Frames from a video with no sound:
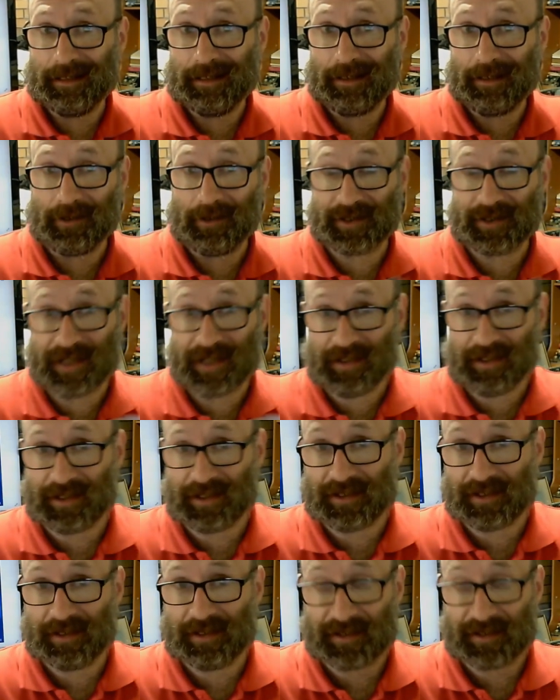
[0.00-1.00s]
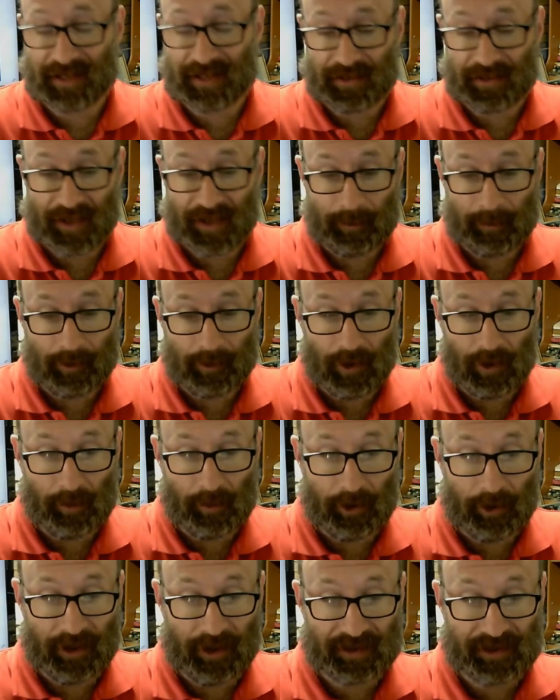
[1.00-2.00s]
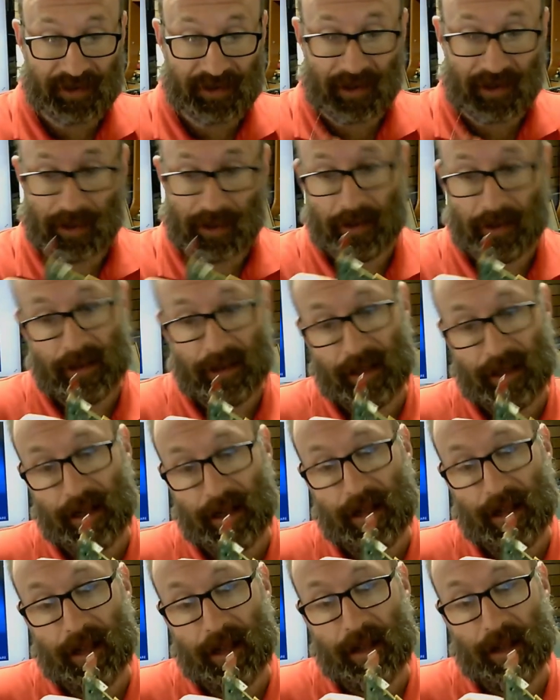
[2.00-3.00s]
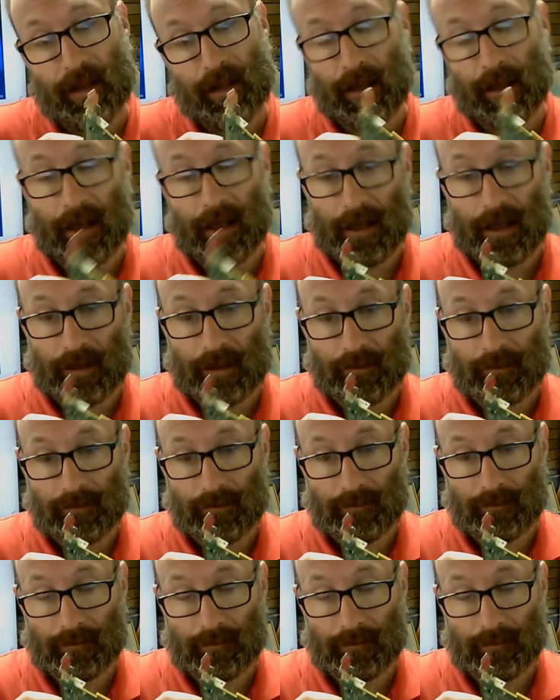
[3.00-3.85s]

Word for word: and I said this in the Saturday promo yesterday, uh,